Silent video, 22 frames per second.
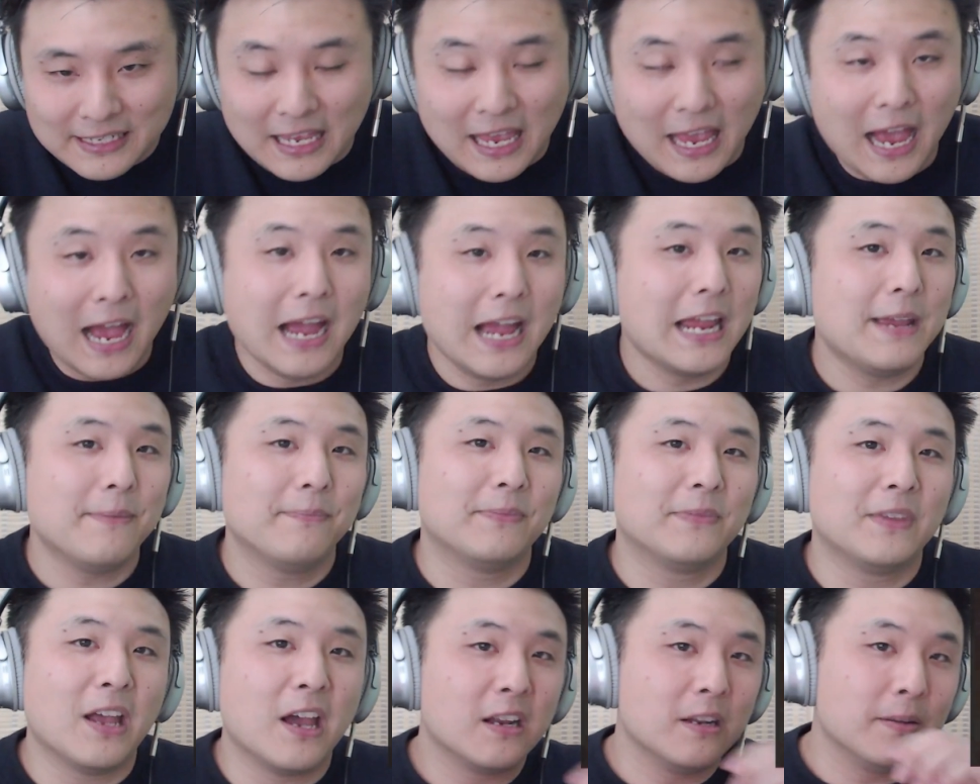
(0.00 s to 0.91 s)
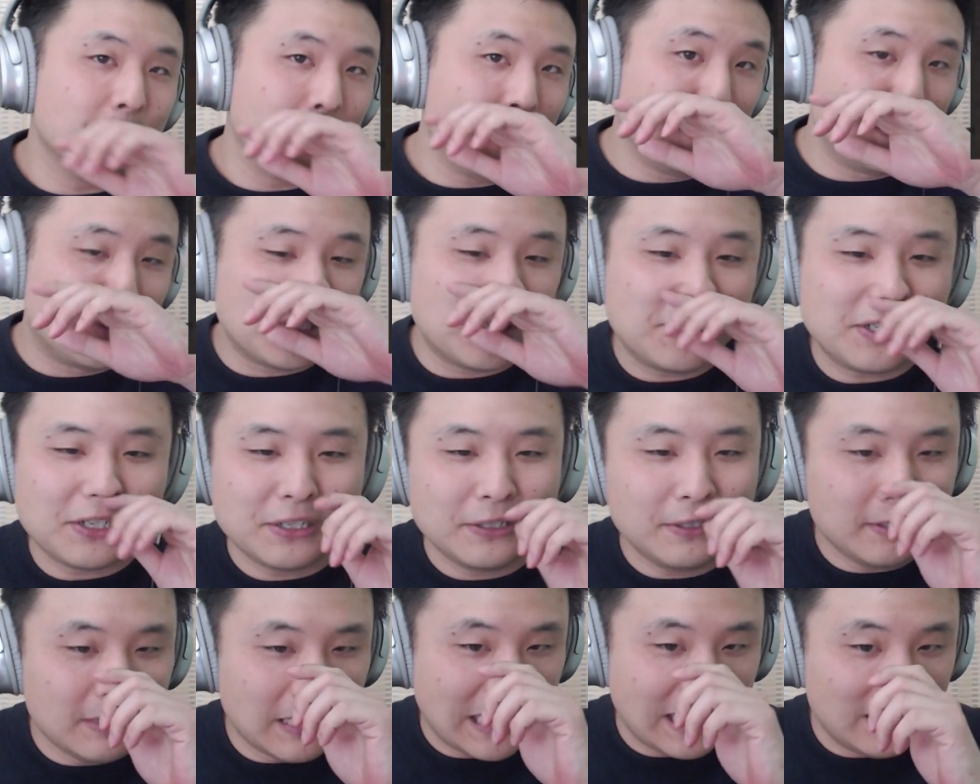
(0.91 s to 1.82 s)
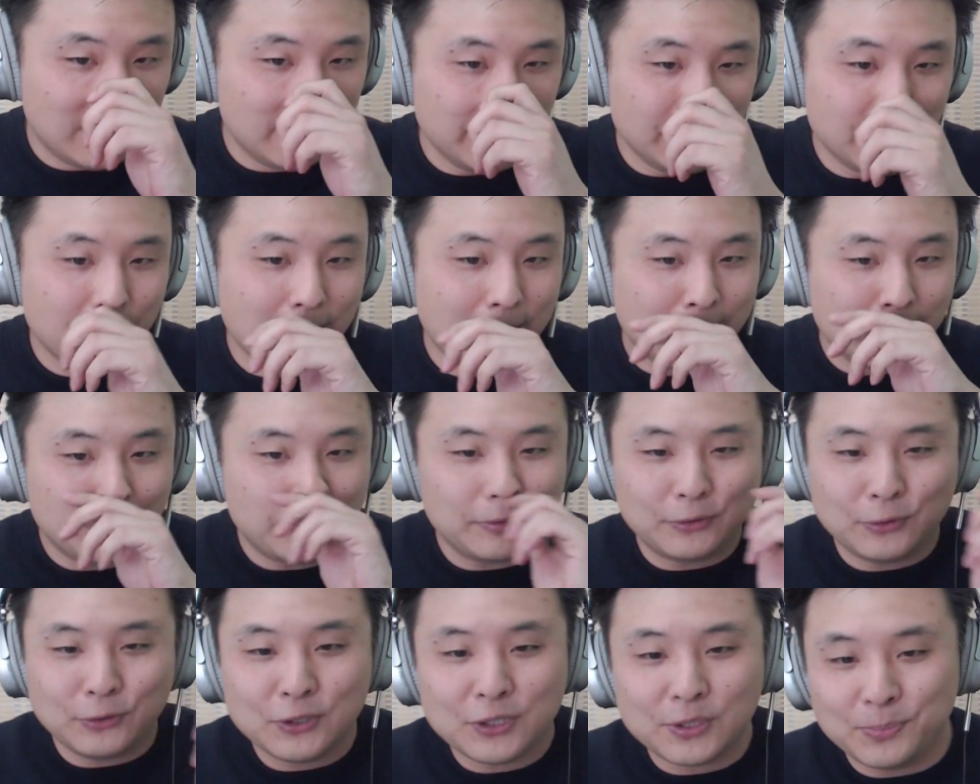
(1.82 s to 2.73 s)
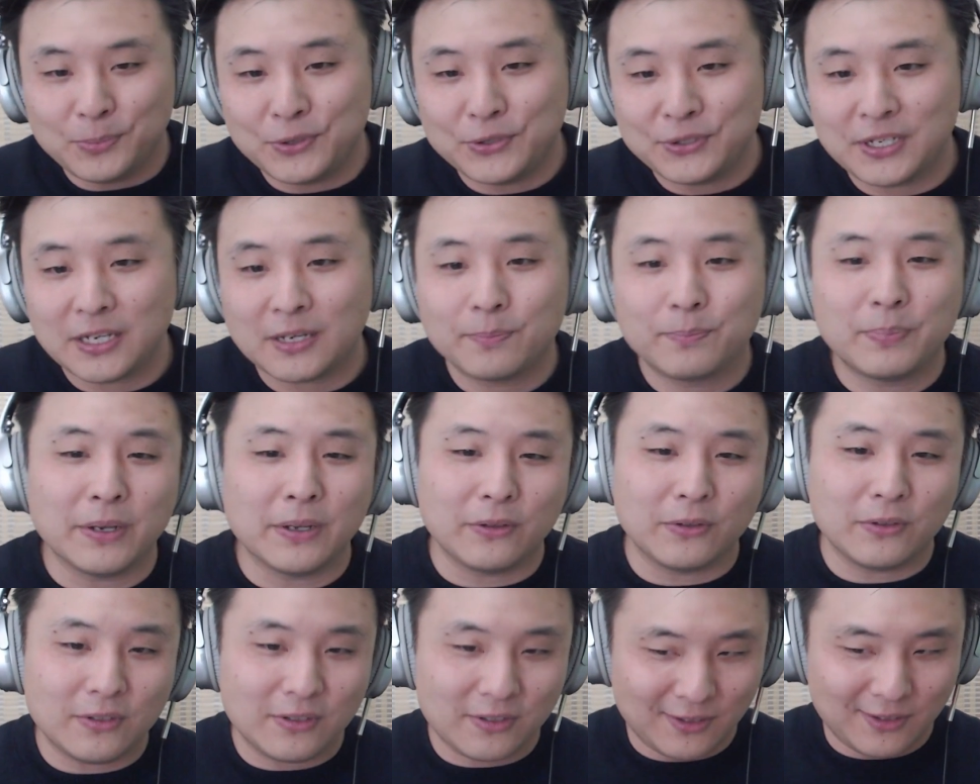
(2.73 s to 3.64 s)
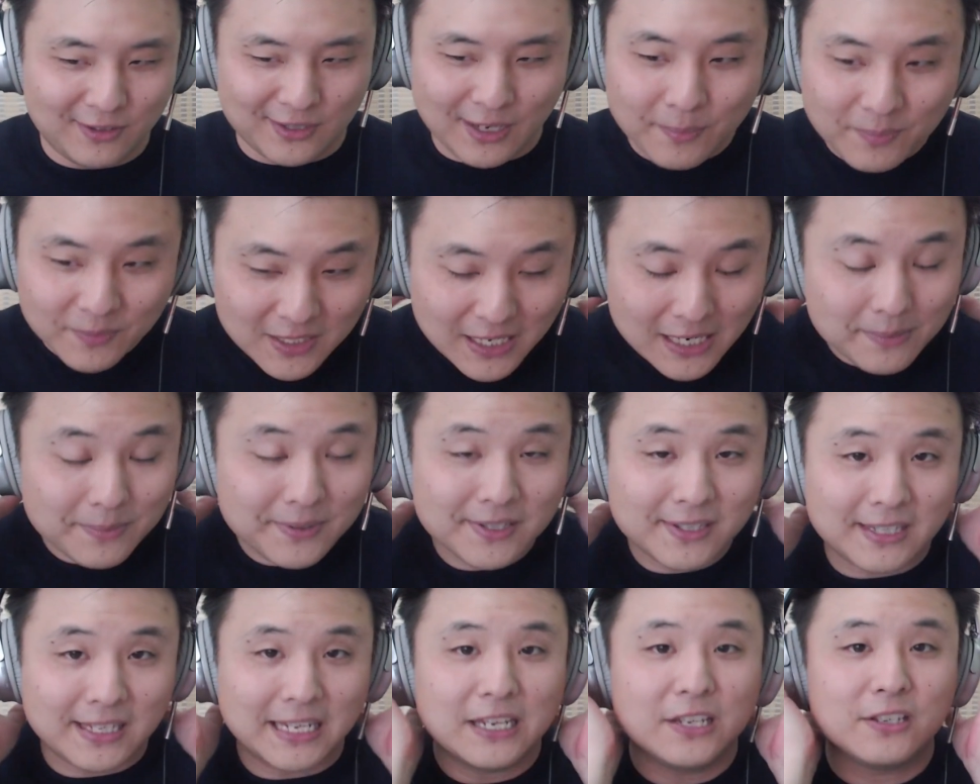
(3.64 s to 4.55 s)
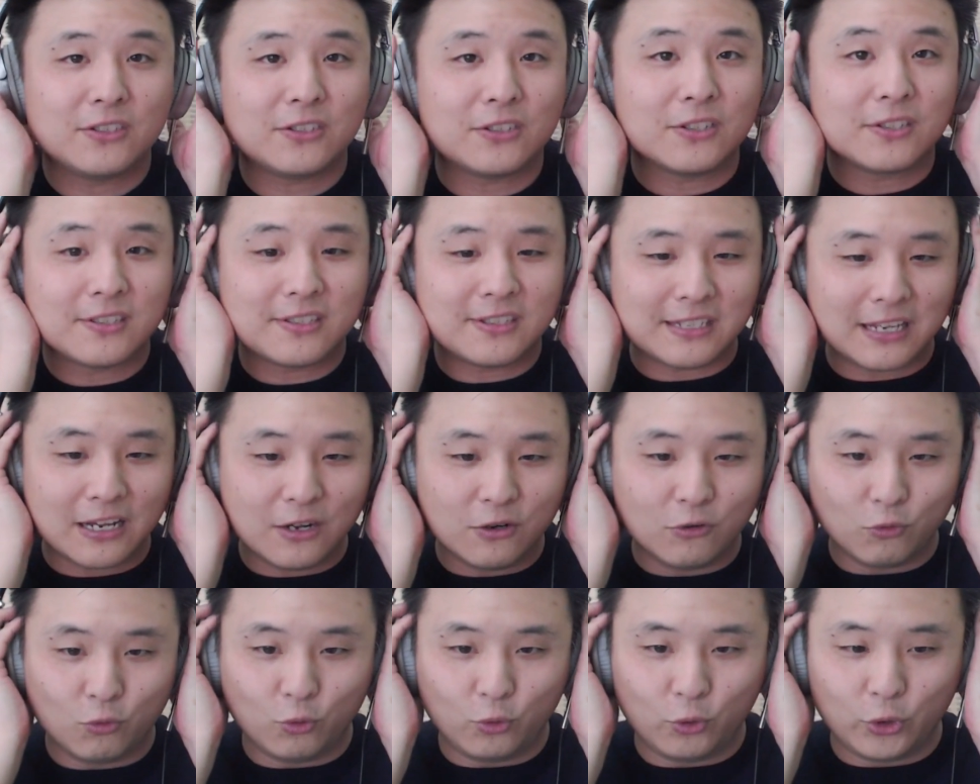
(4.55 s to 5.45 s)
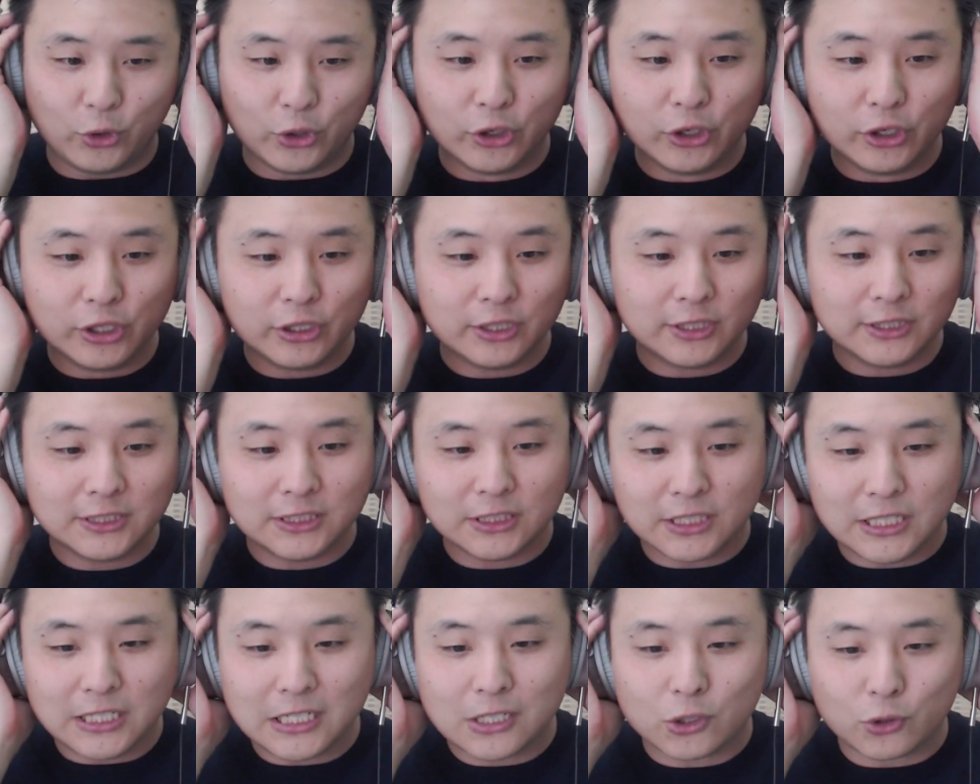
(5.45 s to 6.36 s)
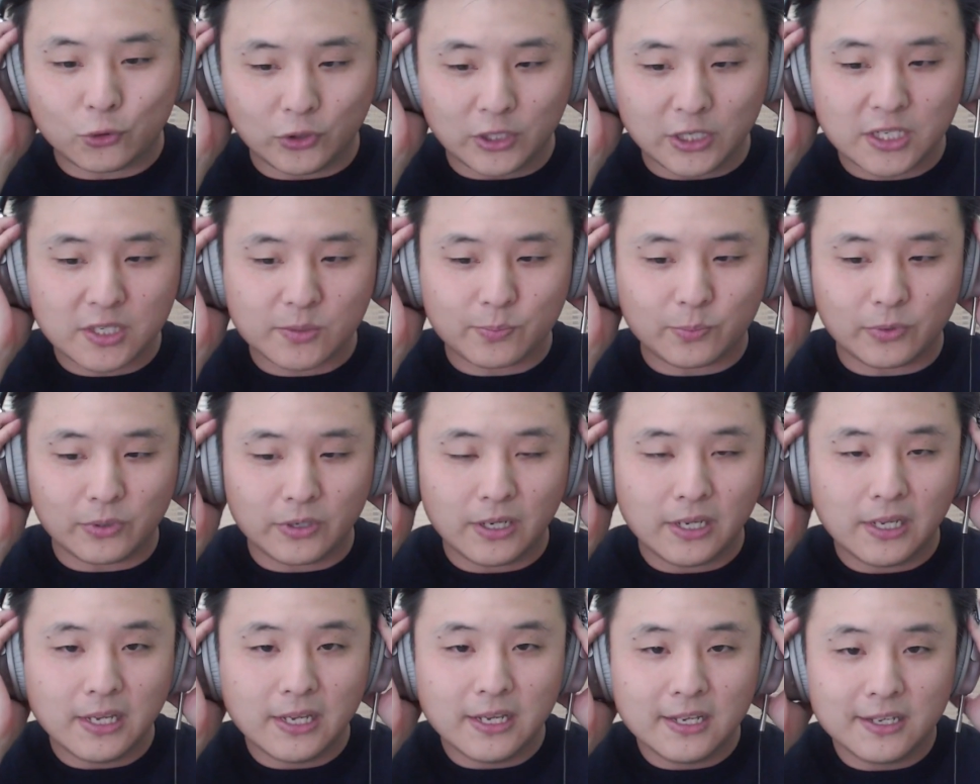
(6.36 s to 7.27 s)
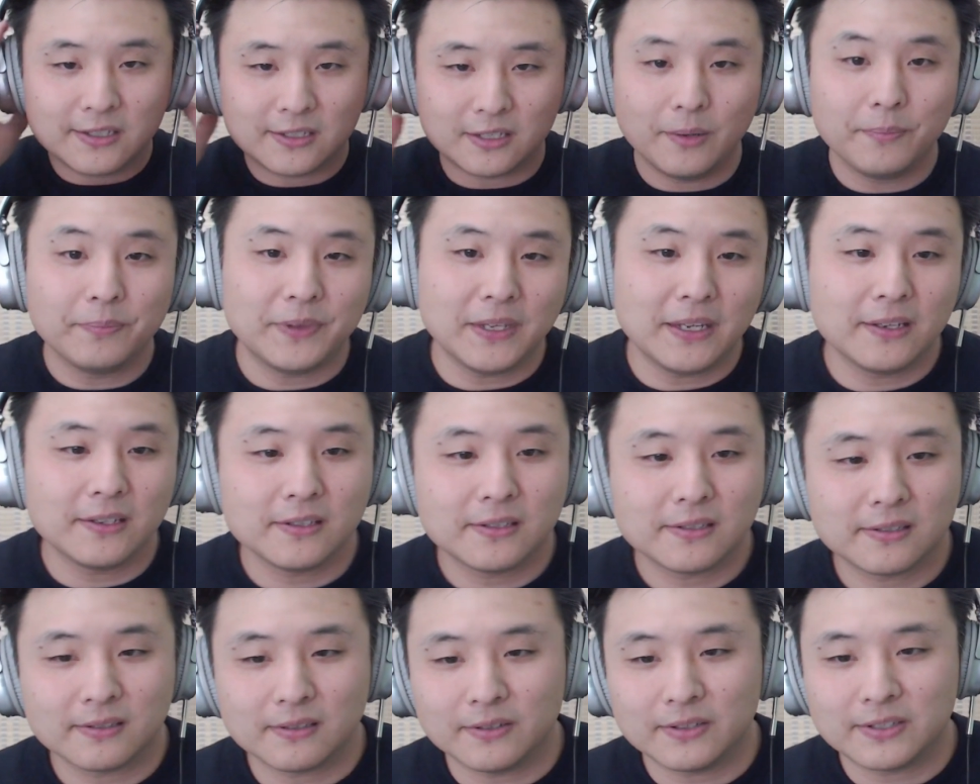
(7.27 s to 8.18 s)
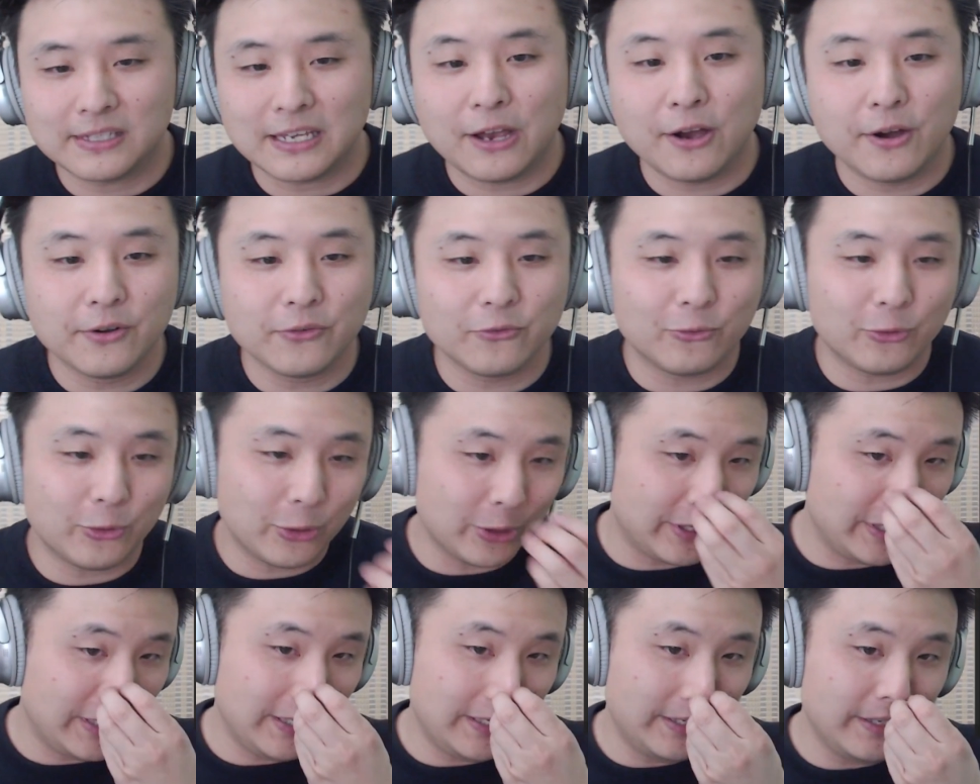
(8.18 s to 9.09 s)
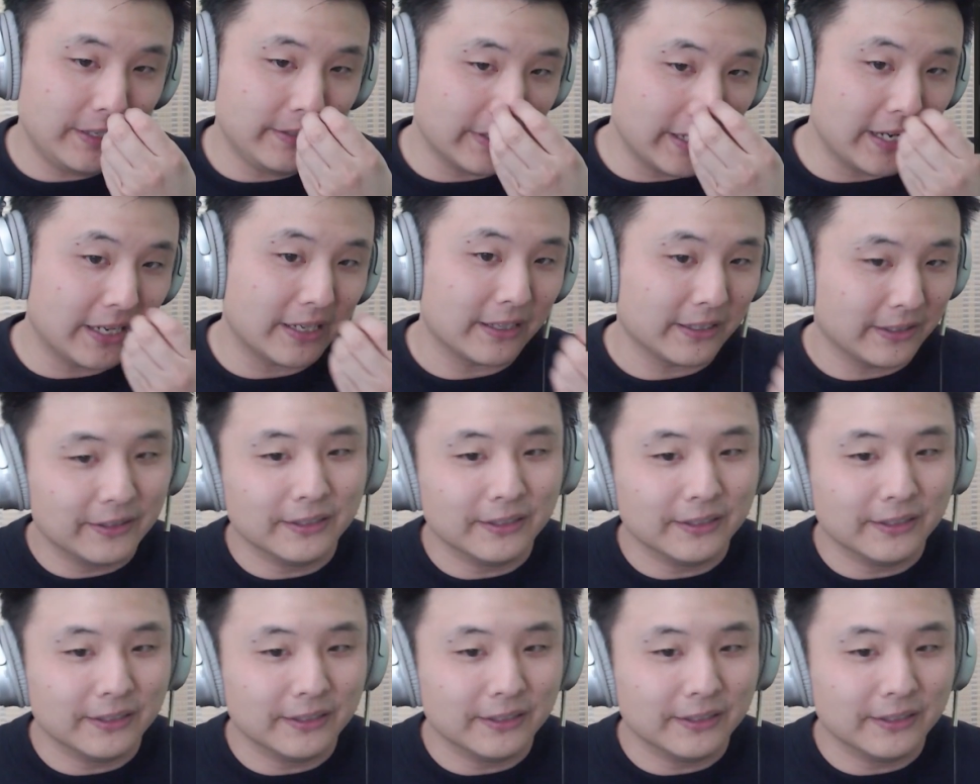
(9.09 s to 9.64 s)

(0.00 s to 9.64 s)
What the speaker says: I am not a musician. I don't know how to produce music, but sometimes things just sound really crisp. Some things sound really like